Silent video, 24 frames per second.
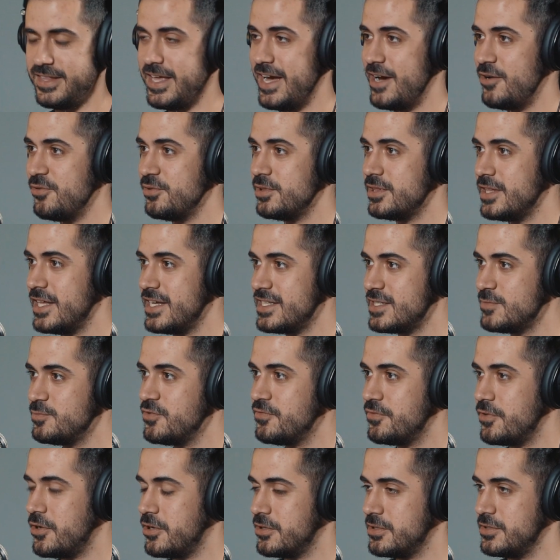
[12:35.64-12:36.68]
Now, let's
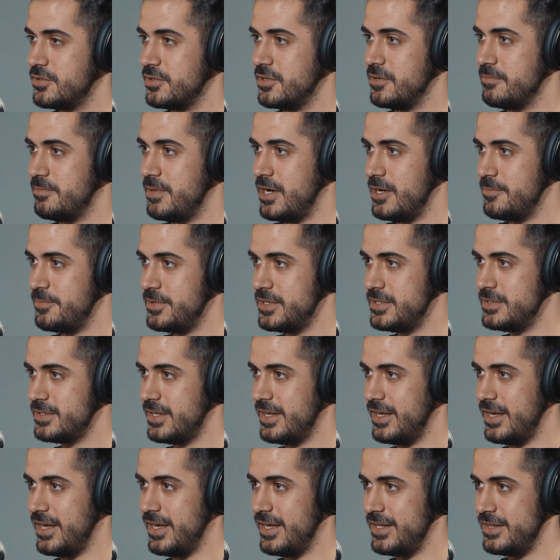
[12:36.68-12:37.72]
move on to the Puppies
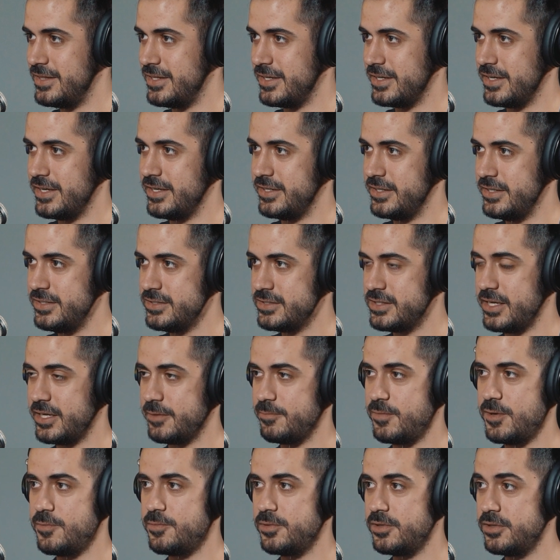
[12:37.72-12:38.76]
and the Kitties.
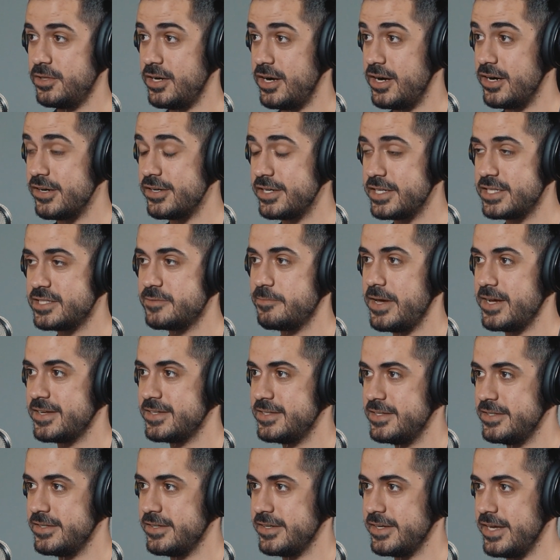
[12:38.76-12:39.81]
Like, people are
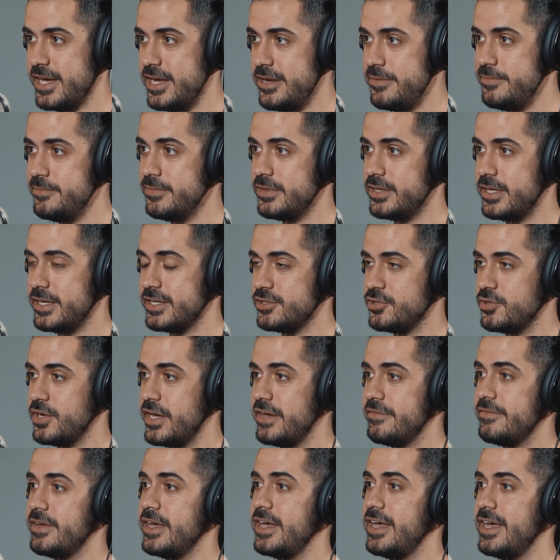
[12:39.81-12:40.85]
expecting a game. Like, do you
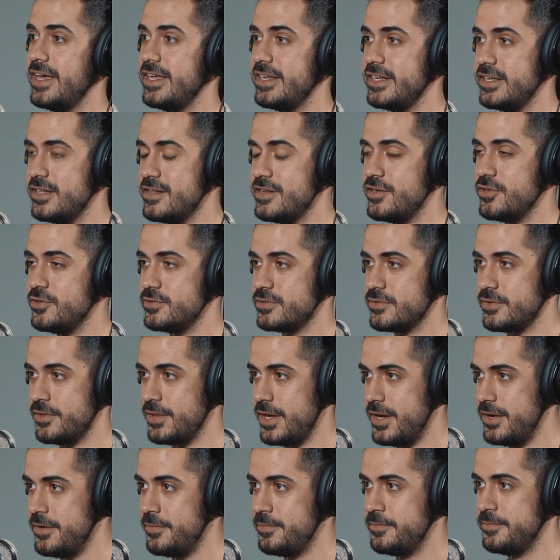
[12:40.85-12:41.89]
have any news on
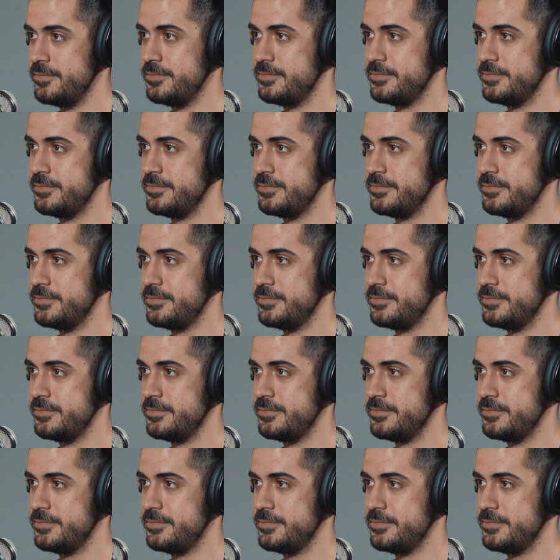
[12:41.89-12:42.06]
that?